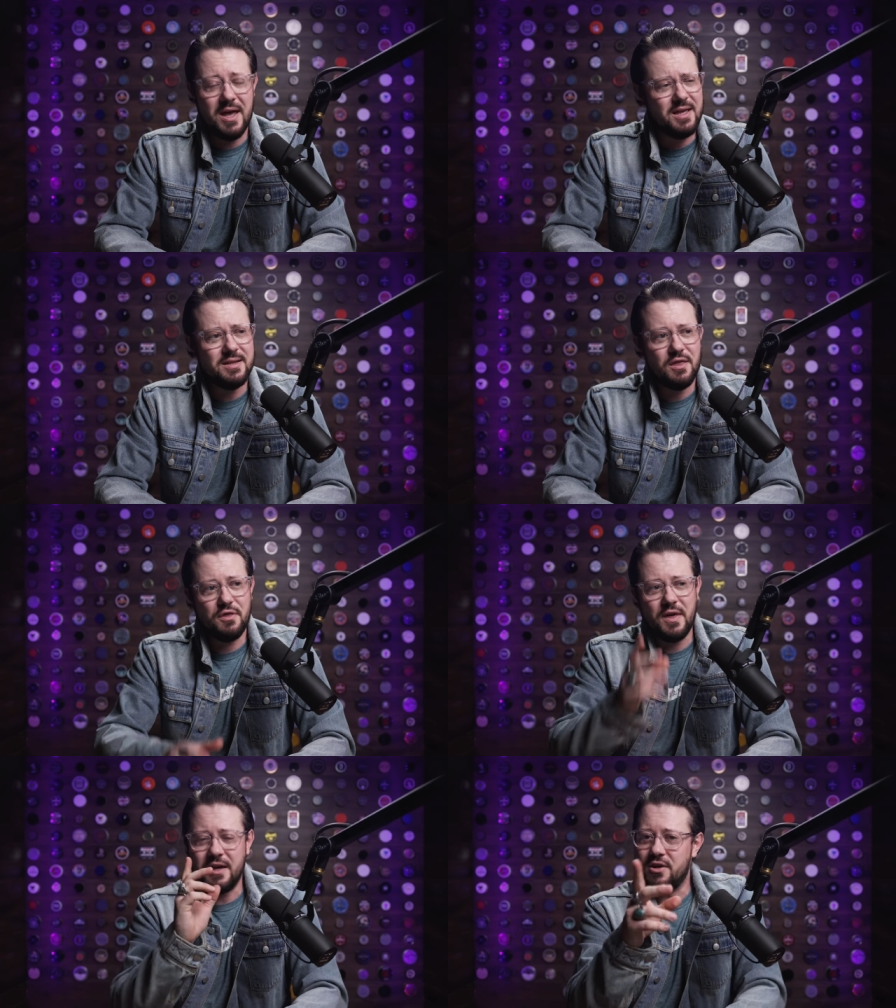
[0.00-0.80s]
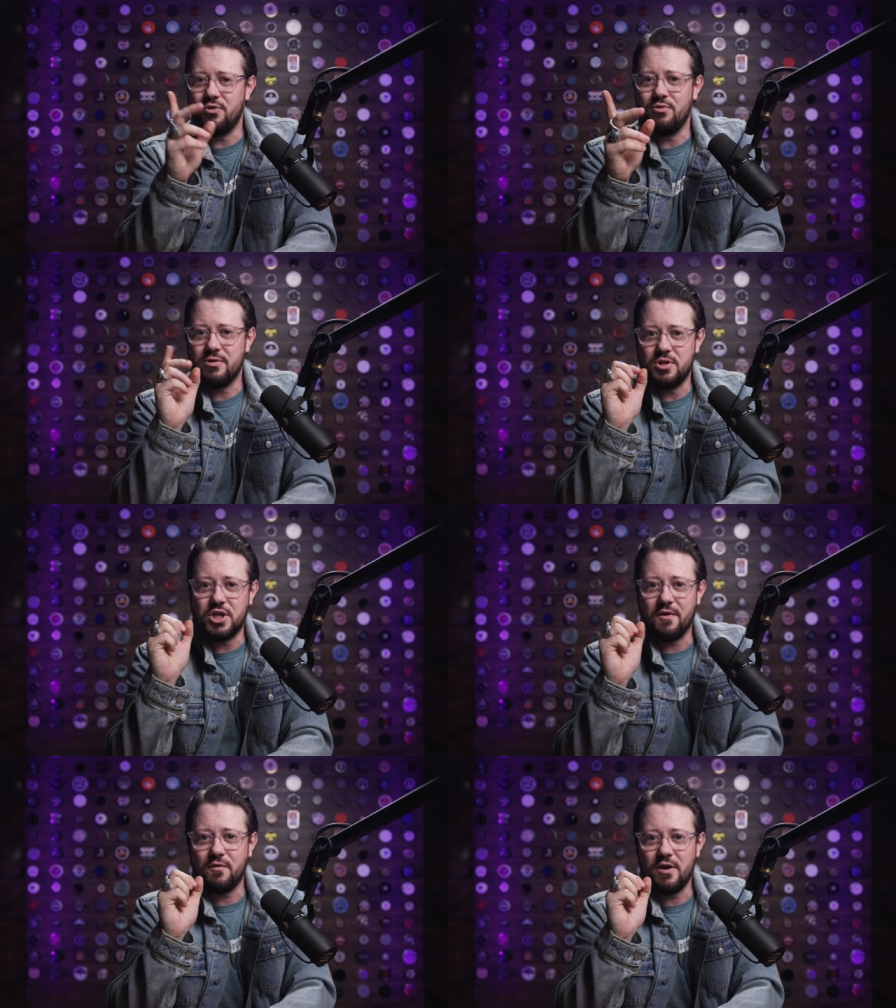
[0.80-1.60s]
And thank you,
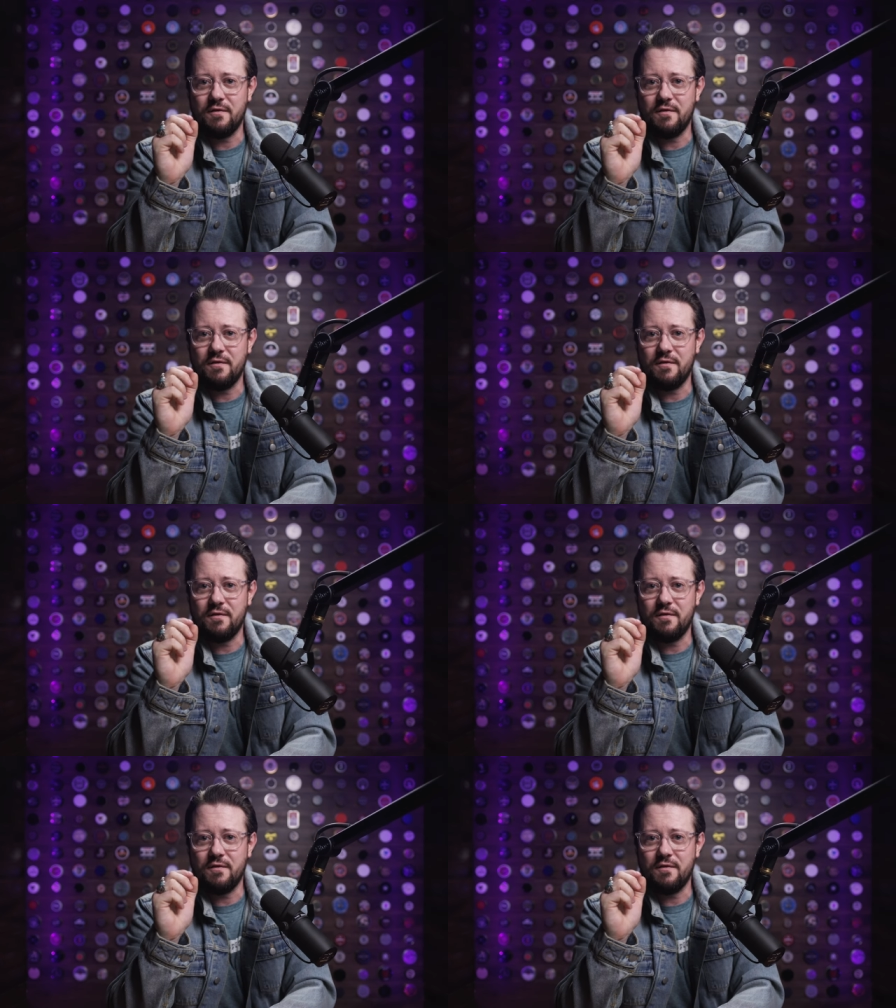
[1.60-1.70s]
Jeffrey,